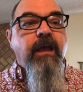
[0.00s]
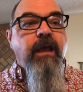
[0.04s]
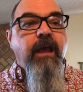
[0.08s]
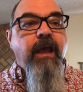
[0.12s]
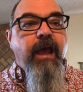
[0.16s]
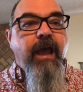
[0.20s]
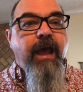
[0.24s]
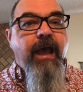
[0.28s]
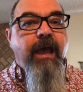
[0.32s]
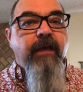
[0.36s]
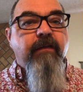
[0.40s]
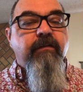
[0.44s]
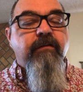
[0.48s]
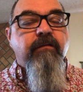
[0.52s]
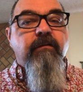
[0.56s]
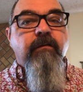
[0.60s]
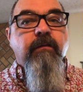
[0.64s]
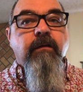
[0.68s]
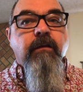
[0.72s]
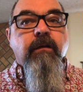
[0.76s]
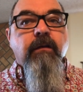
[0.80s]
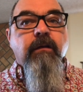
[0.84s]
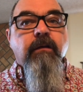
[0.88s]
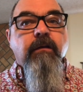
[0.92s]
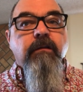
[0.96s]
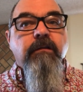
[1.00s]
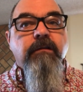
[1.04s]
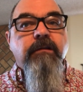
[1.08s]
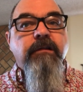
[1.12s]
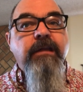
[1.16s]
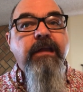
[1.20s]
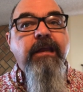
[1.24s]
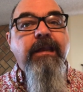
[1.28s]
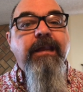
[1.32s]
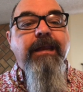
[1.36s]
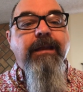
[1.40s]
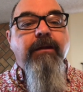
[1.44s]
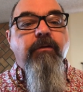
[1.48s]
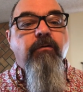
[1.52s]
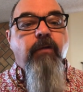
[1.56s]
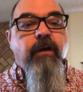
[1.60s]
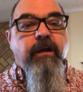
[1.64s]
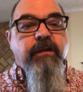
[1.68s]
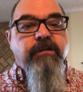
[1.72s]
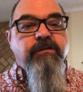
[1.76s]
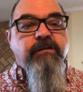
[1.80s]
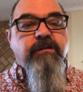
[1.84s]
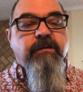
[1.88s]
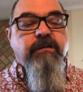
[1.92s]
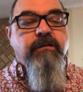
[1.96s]
ask leading
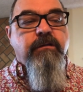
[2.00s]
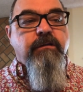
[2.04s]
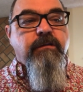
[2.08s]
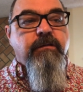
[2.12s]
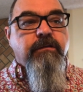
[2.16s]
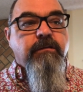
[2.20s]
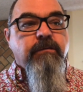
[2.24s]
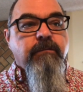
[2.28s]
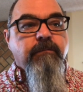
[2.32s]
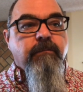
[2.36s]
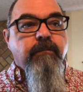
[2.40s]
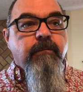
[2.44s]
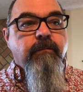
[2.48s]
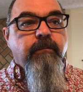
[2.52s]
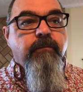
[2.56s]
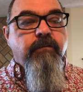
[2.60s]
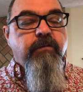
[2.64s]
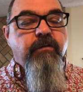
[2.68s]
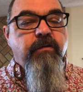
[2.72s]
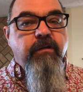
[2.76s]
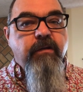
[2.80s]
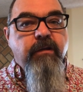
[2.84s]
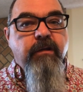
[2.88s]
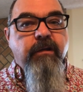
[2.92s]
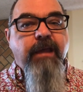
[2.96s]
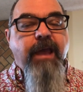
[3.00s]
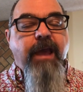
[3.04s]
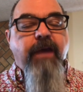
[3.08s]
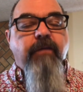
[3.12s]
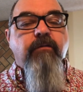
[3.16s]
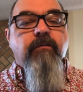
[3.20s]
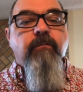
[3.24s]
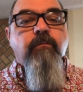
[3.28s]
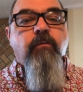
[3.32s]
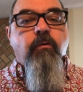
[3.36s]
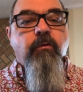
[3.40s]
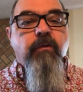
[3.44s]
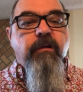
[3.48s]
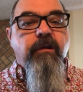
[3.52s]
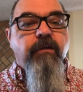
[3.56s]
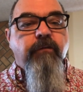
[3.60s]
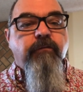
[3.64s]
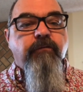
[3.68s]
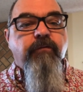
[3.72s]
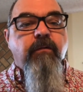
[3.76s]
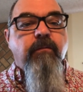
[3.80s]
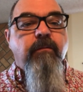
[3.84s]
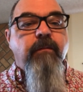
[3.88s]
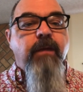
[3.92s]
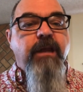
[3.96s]
questions so you can gather more
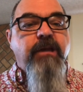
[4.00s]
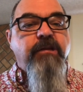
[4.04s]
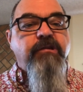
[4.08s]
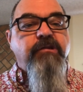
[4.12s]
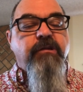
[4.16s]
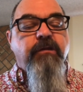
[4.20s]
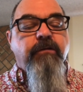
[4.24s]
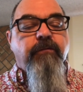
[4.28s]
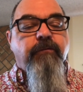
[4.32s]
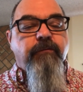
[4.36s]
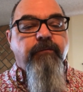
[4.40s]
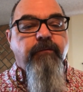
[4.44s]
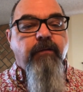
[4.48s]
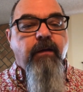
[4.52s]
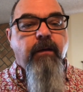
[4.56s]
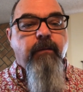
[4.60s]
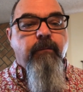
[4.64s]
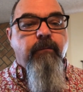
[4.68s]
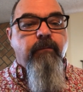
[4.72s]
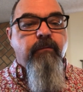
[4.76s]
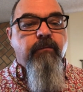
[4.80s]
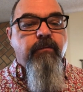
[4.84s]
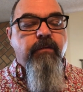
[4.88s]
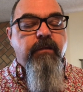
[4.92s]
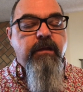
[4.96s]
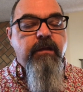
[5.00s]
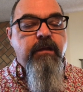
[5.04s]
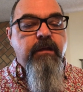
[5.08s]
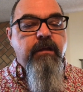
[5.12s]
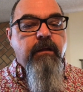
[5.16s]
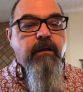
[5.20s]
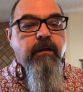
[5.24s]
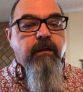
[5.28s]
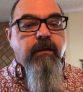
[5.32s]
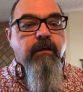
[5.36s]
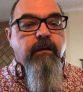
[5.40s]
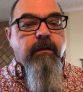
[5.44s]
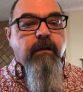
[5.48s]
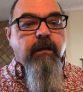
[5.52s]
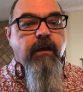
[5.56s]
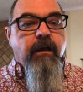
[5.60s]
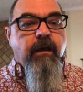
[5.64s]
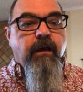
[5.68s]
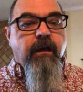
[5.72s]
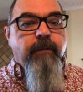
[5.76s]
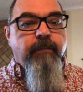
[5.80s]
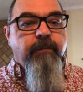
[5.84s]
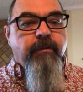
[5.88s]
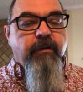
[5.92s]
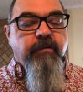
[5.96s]
information from the
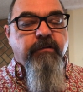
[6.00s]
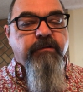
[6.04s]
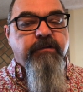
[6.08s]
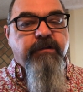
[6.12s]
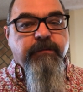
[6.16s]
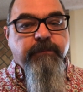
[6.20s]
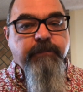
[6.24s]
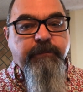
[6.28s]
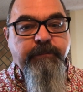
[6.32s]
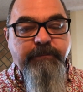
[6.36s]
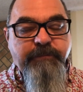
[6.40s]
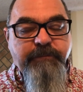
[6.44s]
uh, person.